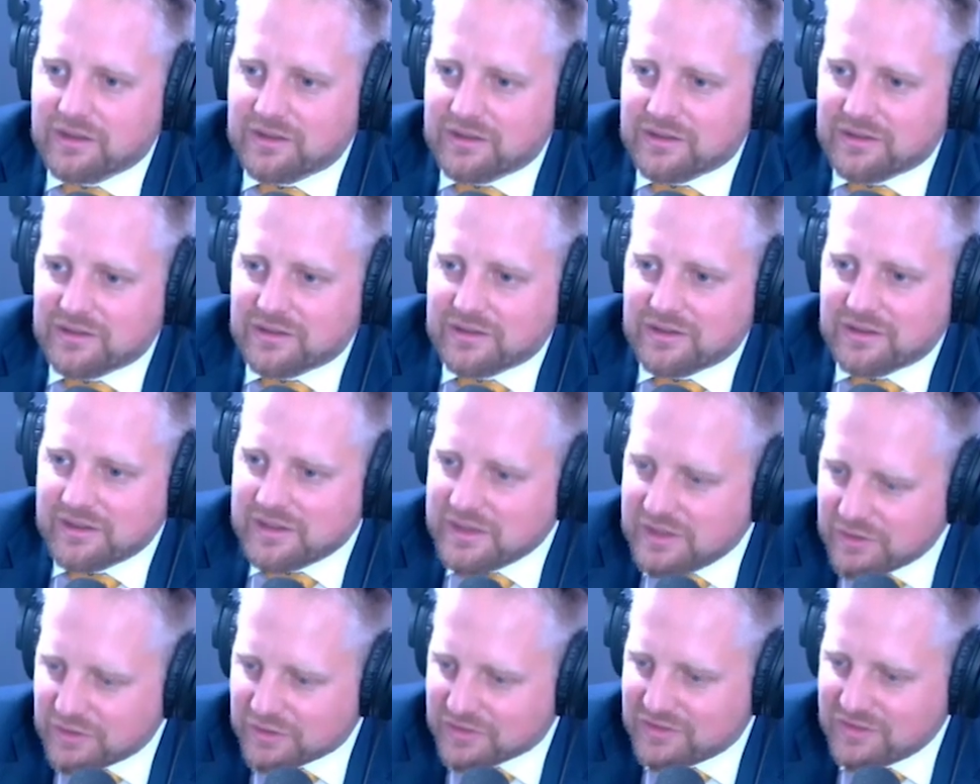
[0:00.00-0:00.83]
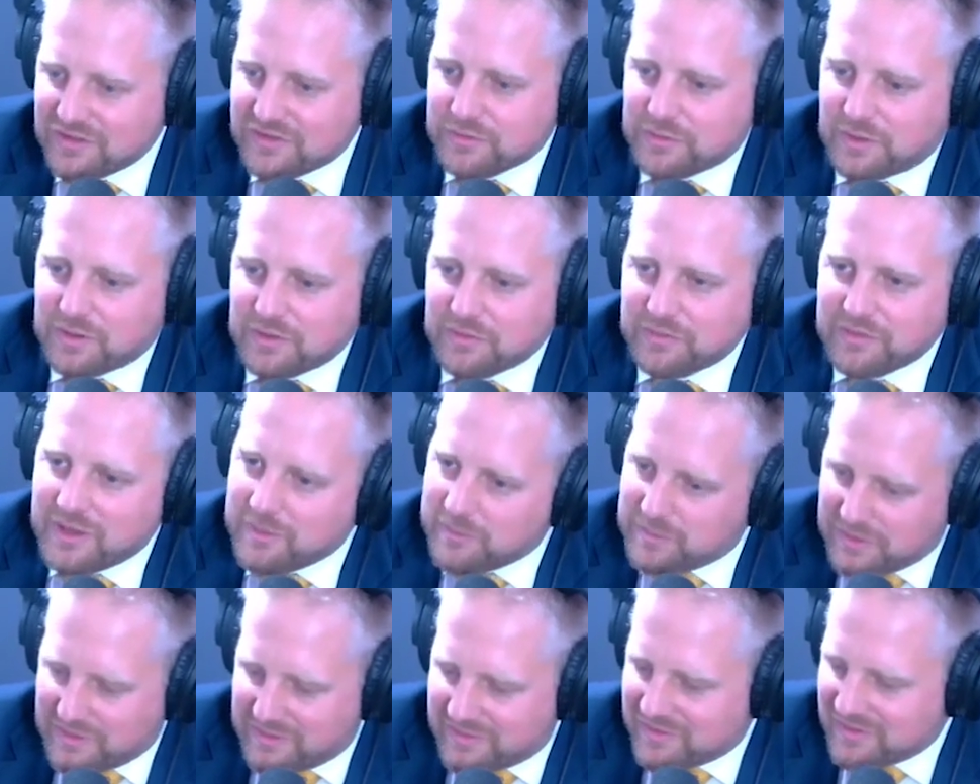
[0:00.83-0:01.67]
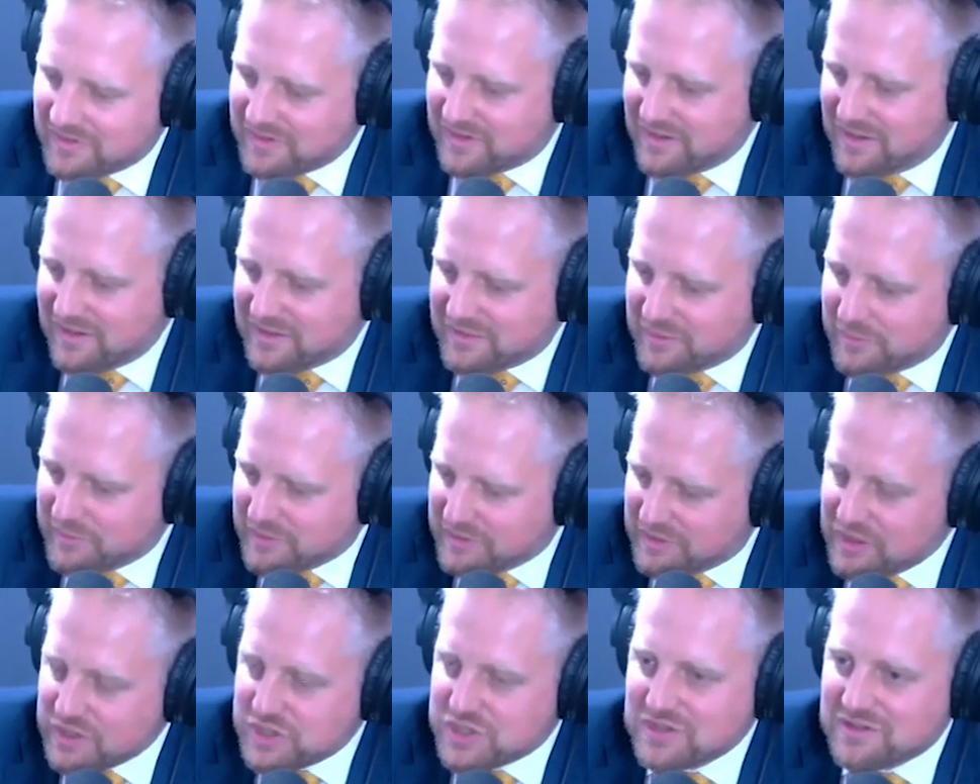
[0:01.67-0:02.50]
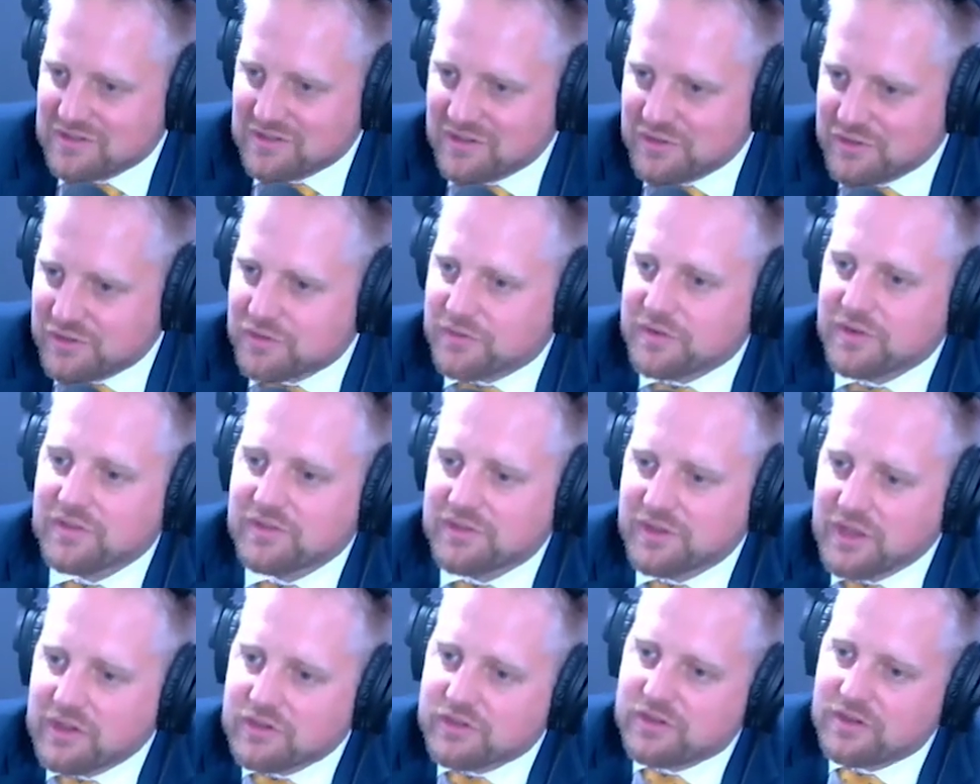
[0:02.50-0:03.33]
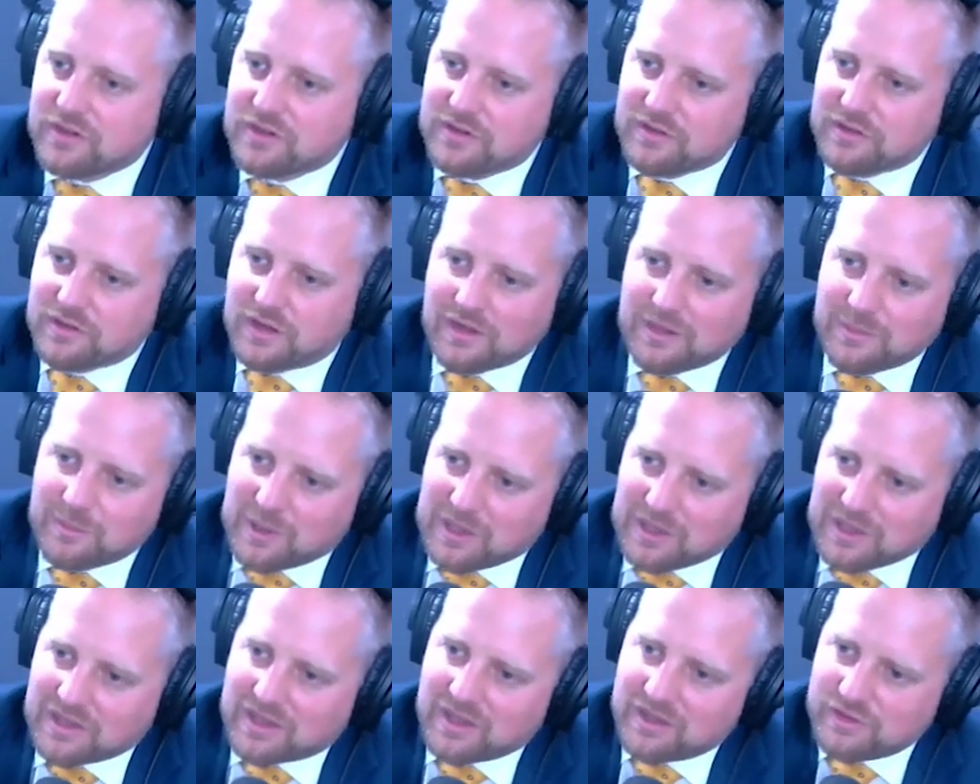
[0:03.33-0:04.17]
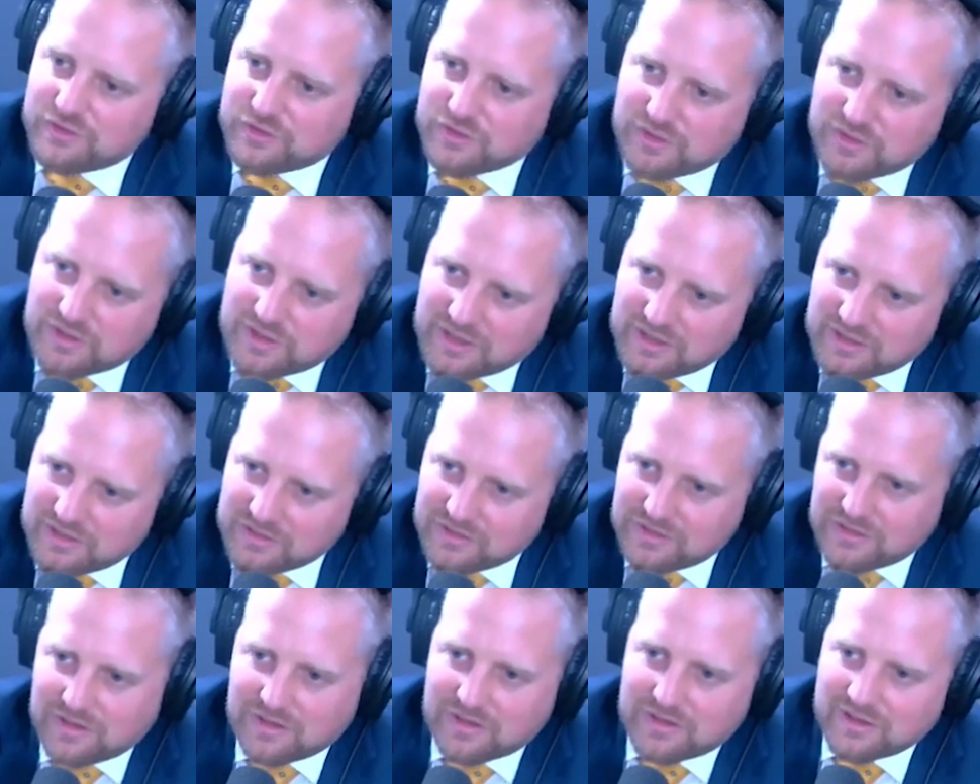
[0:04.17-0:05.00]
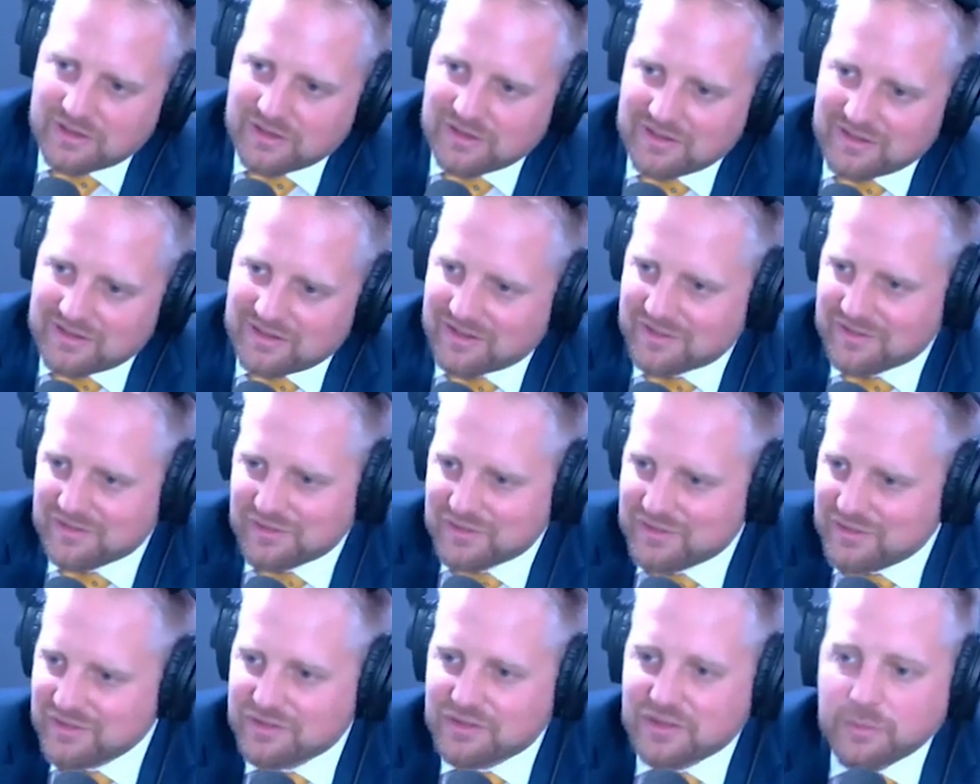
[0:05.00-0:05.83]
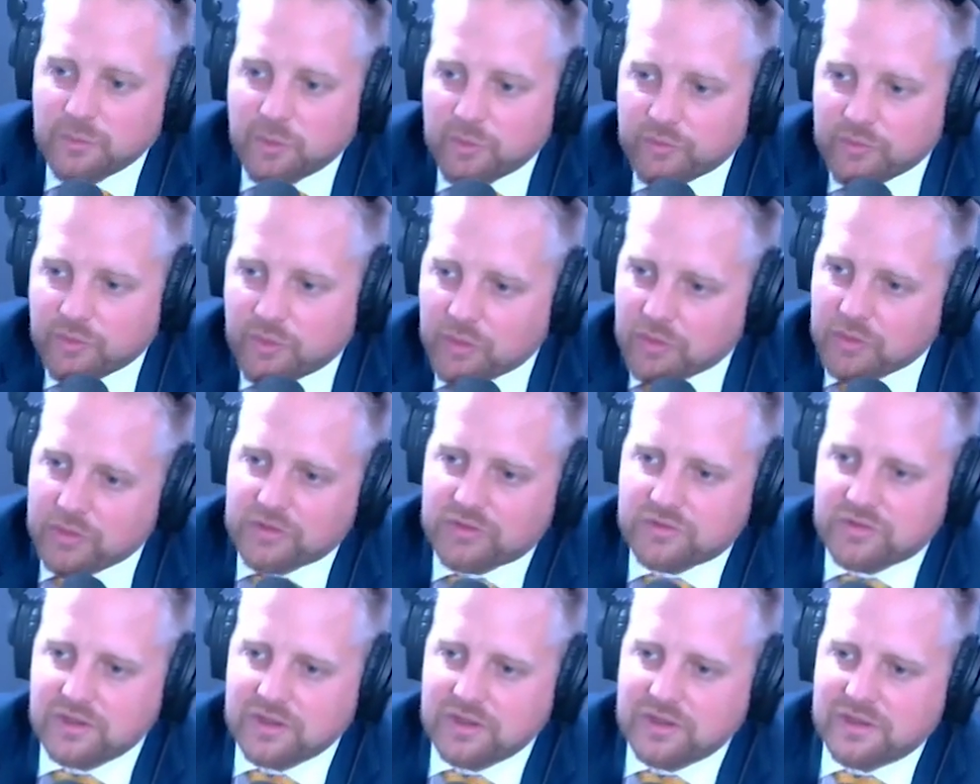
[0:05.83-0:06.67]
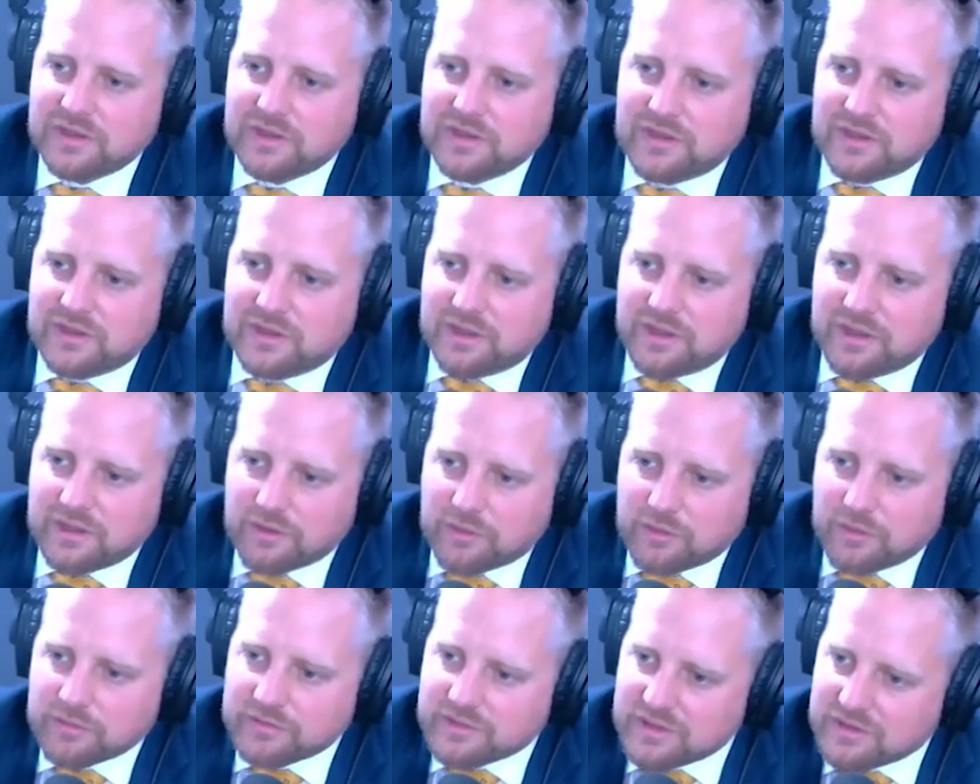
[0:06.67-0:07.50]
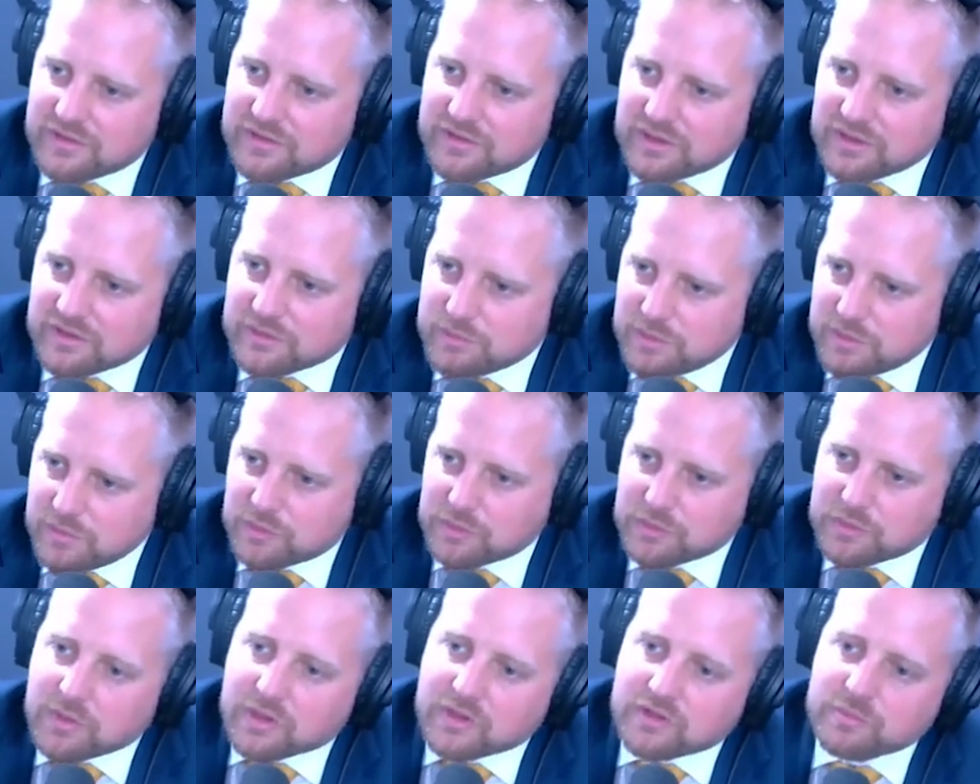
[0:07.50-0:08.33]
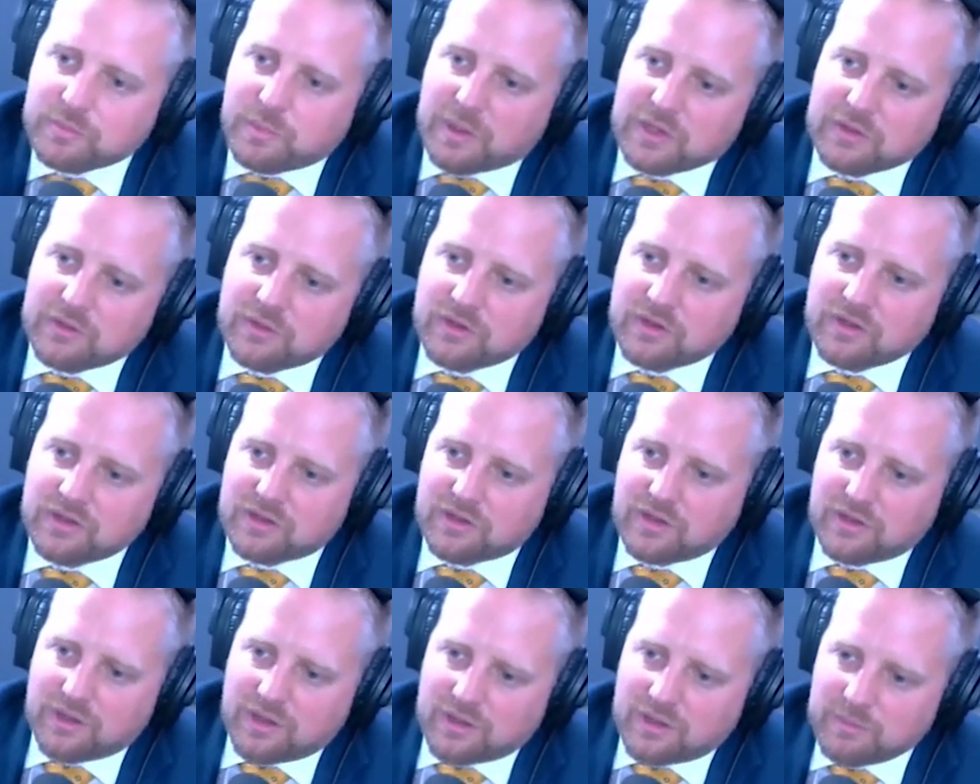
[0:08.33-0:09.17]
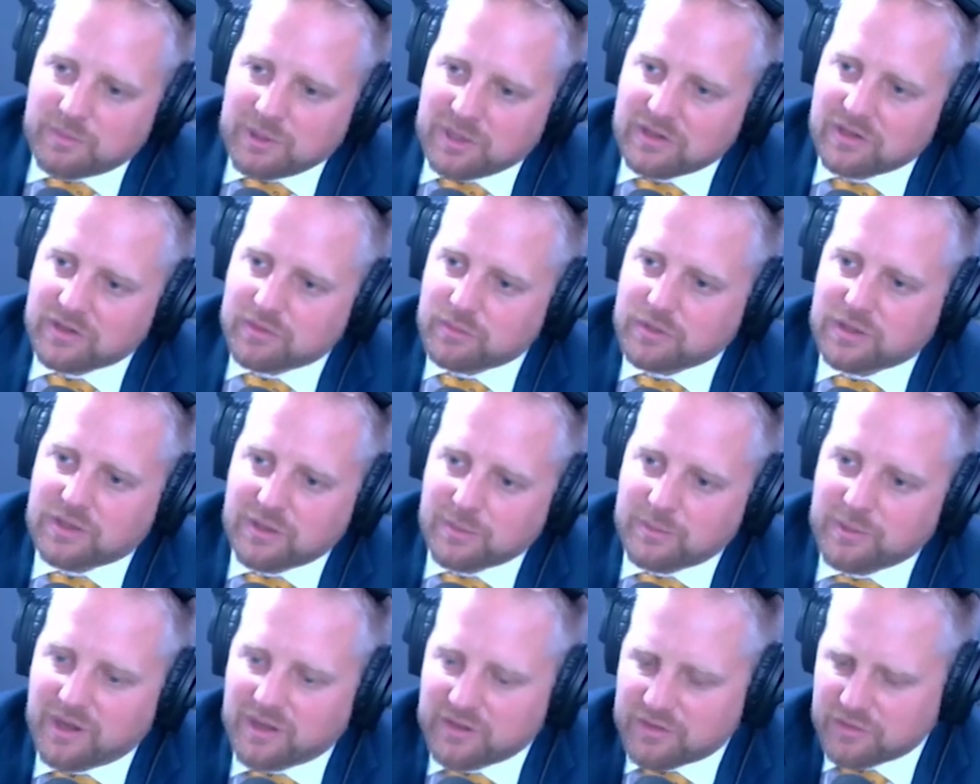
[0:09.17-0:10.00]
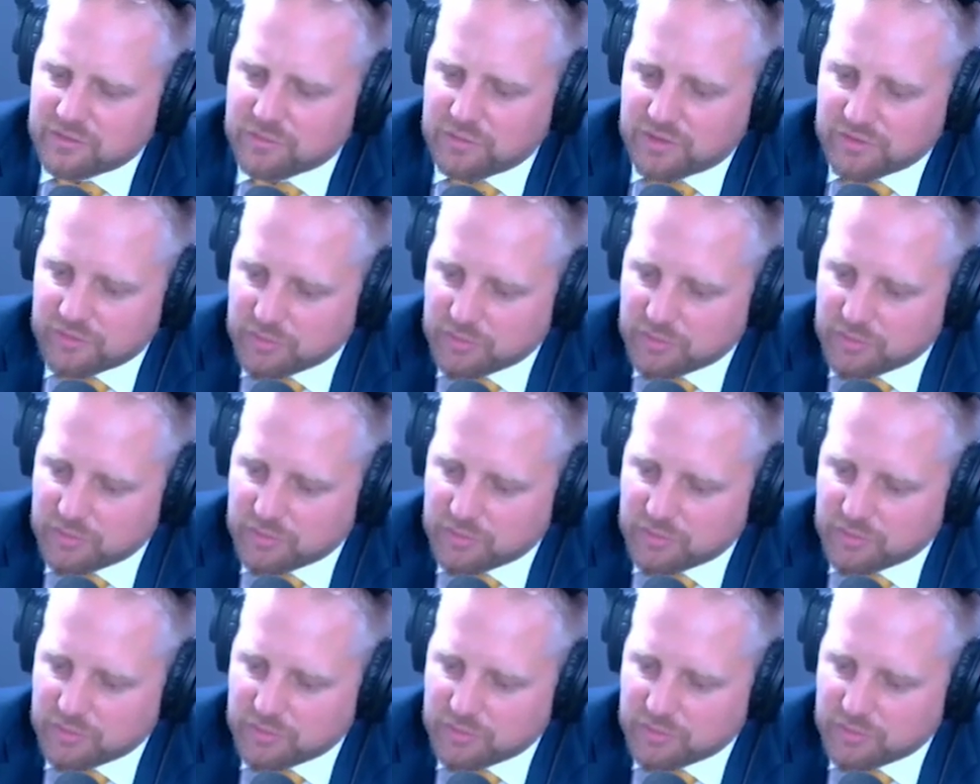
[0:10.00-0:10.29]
And the EOS is one of them. It's a kind of a digital jurisdiction. Anybody can join in, and it has a system of courts. And all of these things, we want to expand on it and build it with Liberland as well.